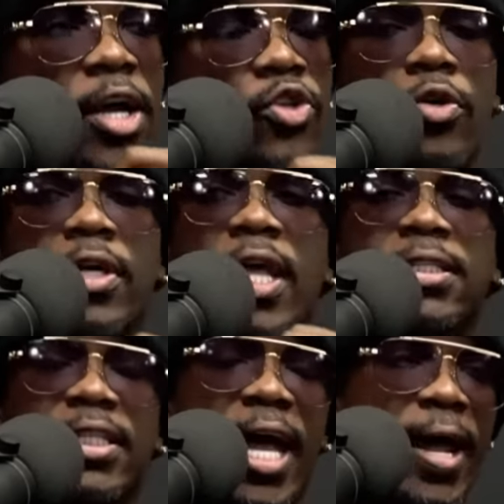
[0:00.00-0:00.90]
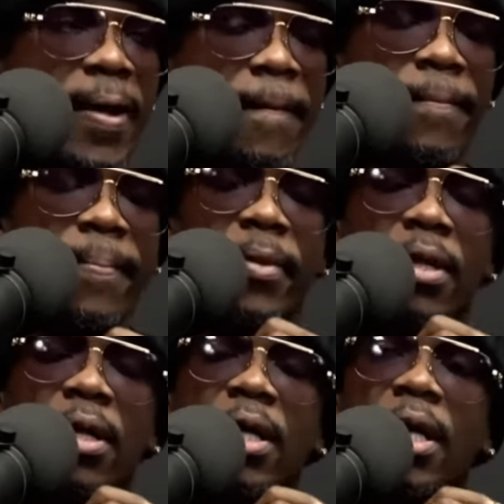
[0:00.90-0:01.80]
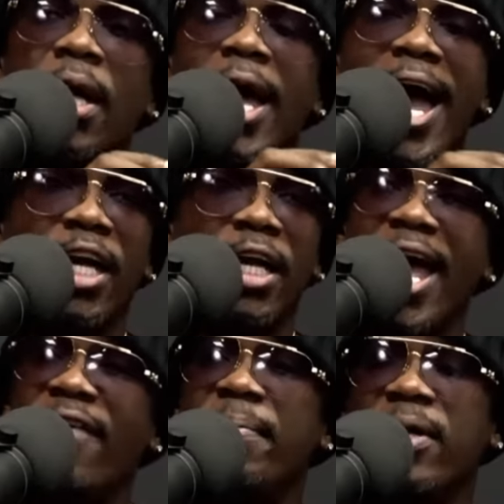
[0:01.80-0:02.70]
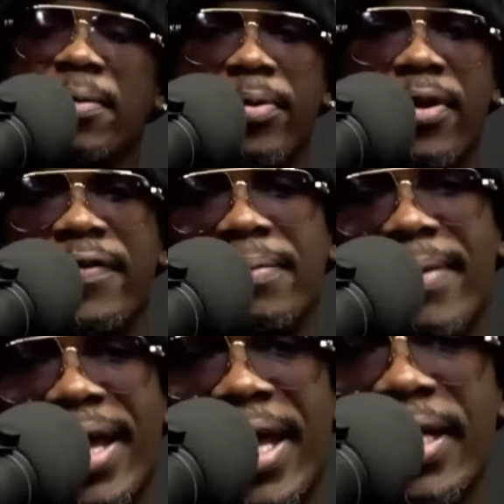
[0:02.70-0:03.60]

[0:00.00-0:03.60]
can say, I haven't been a perfect man,